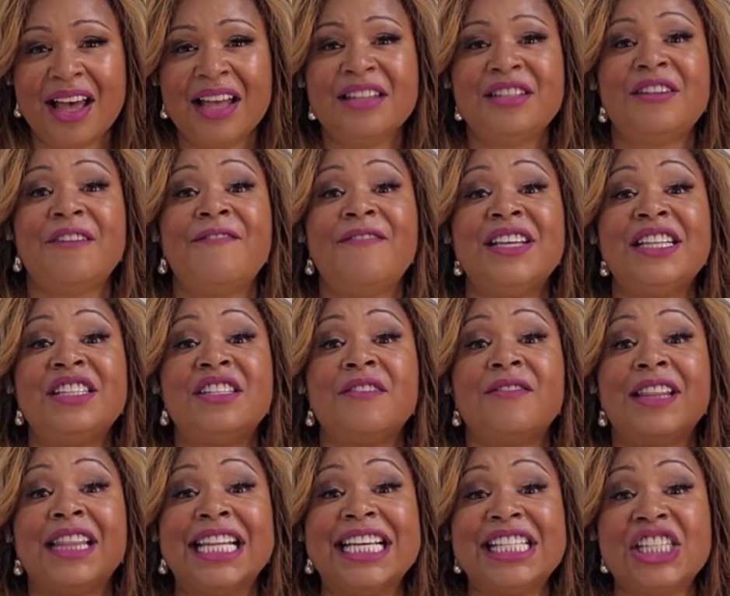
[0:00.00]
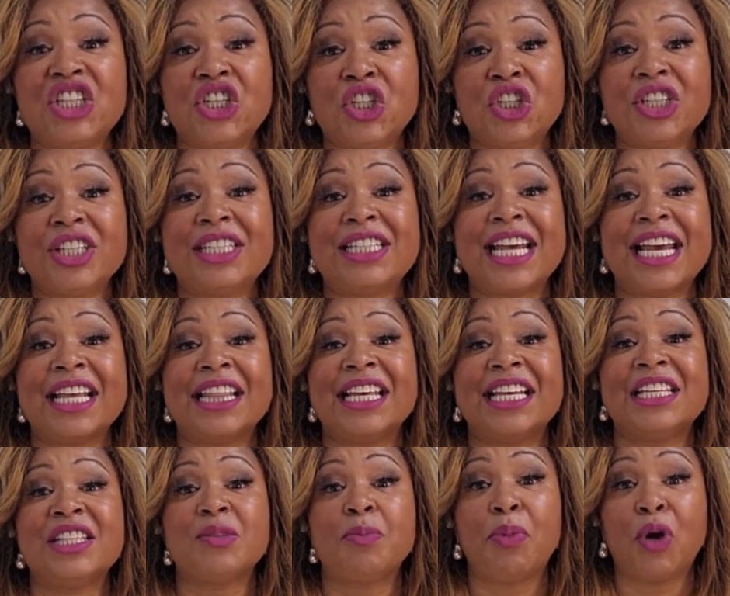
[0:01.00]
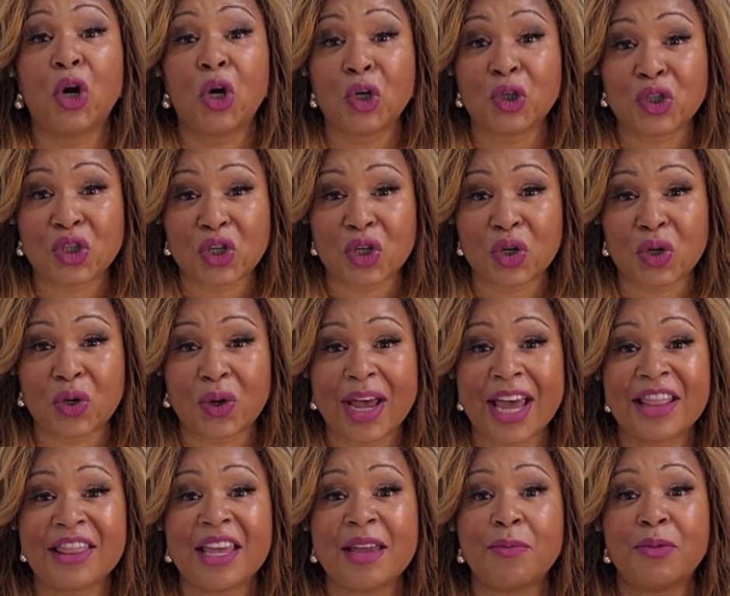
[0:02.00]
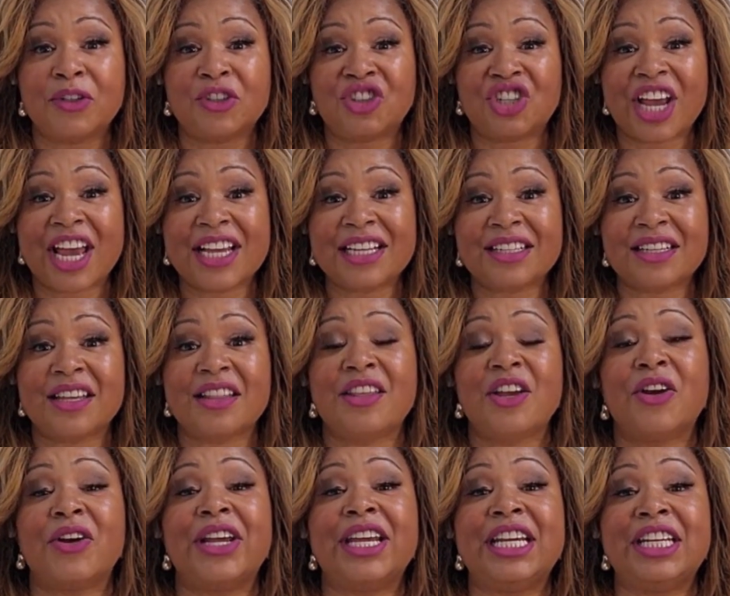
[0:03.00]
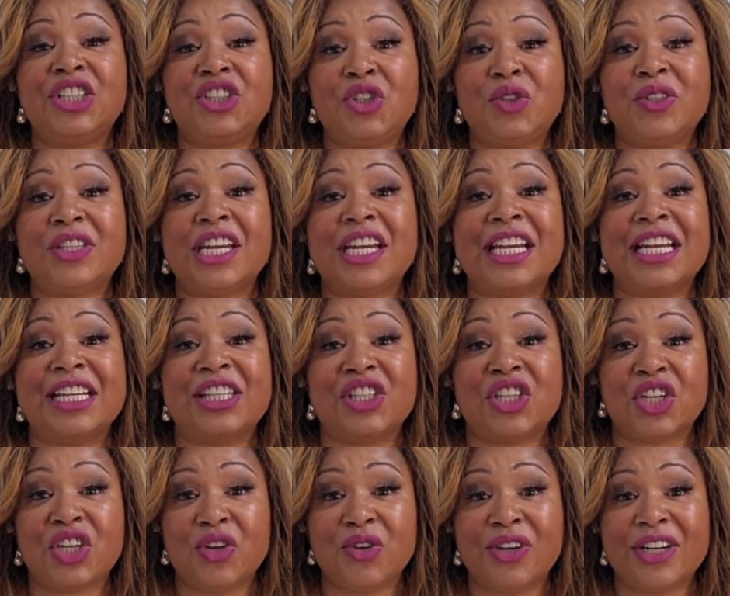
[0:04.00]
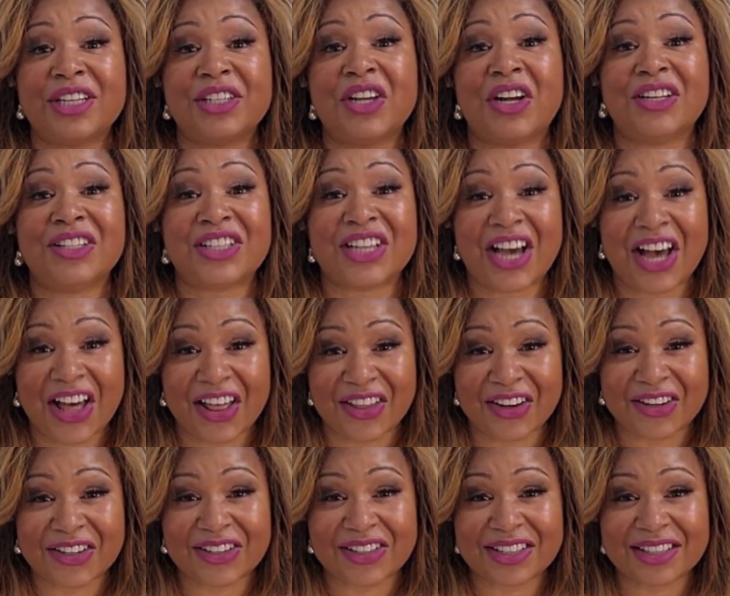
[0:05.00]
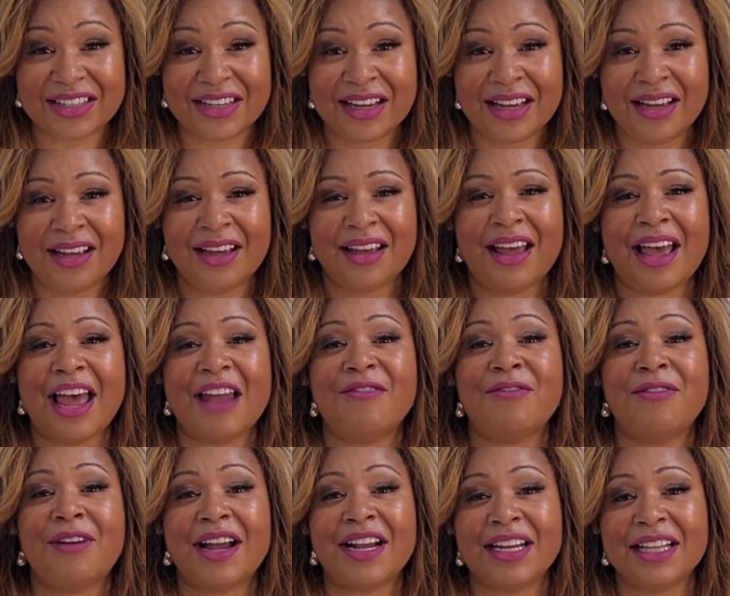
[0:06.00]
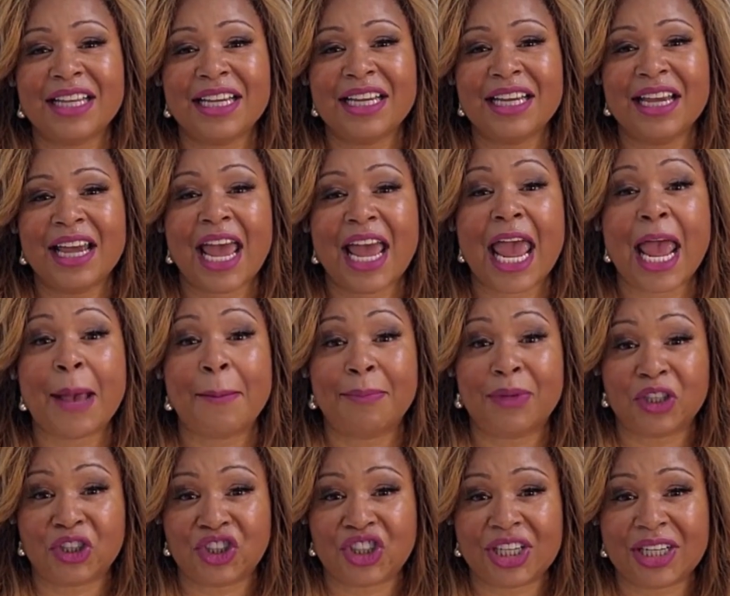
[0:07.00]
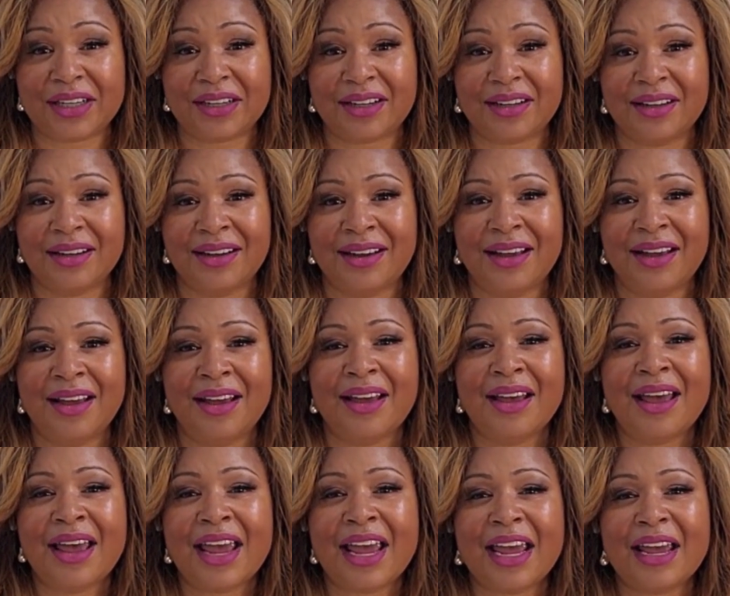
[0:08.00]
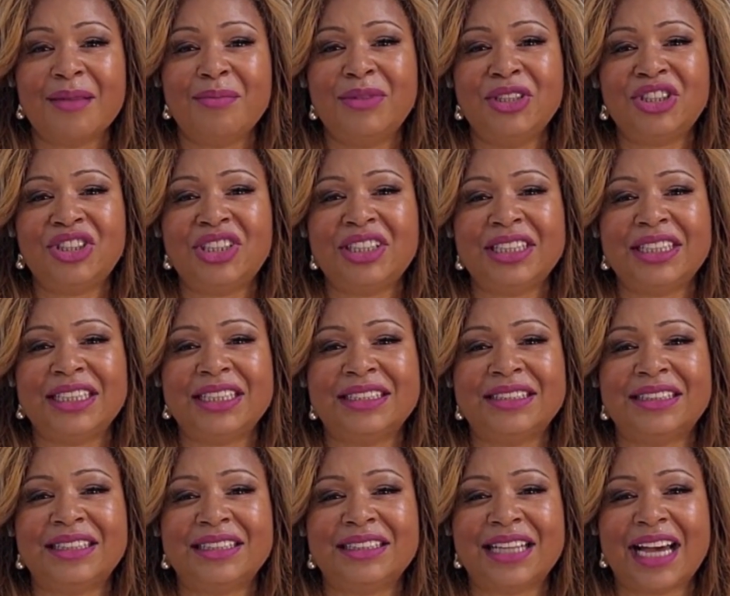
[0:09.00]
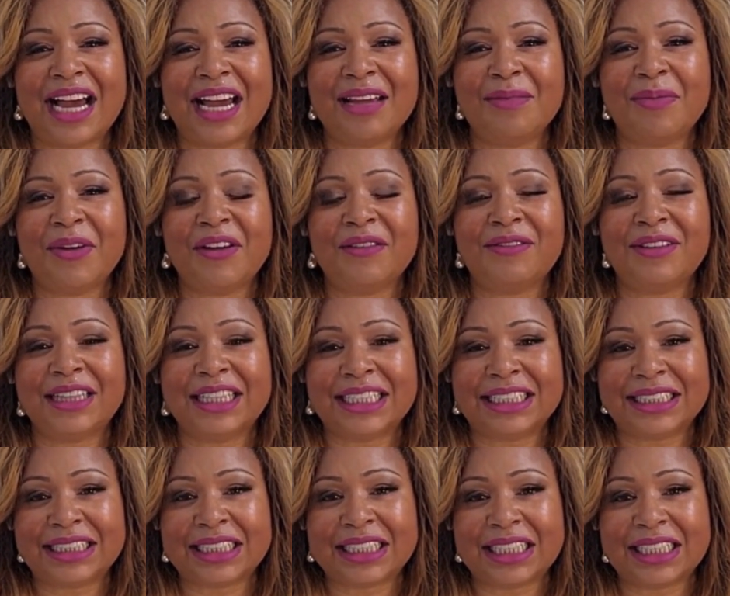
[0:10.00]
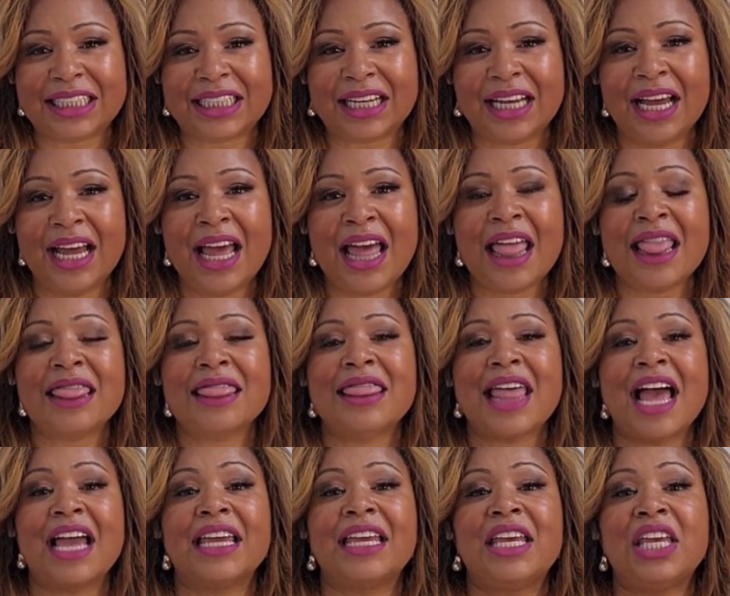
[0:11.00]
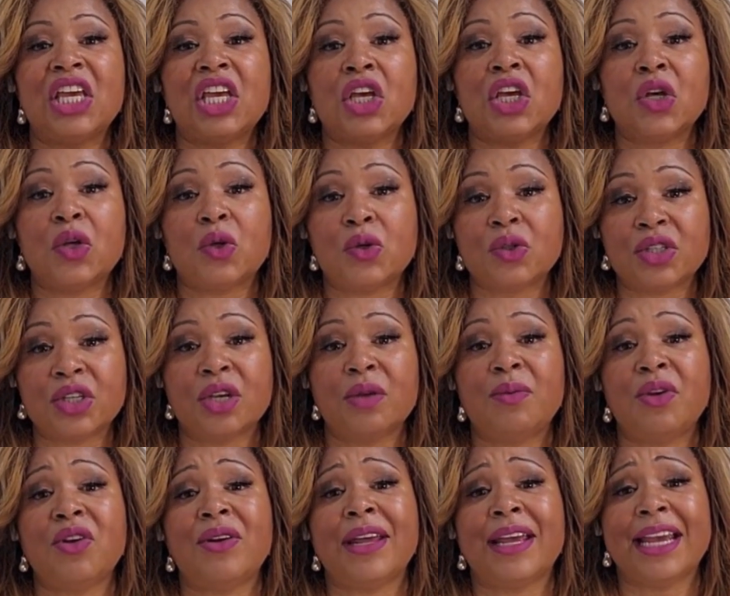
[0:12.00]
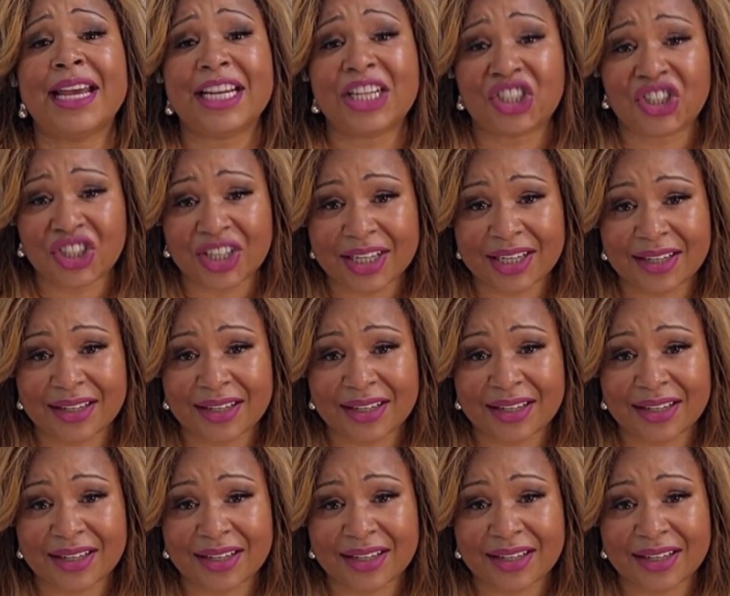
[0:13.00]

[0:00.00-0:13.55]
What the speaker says: Defensive listeners take things personal and they project their issues and insecurities onto others. And finally, ambushing. Ambushing is the type of listening that kills communication.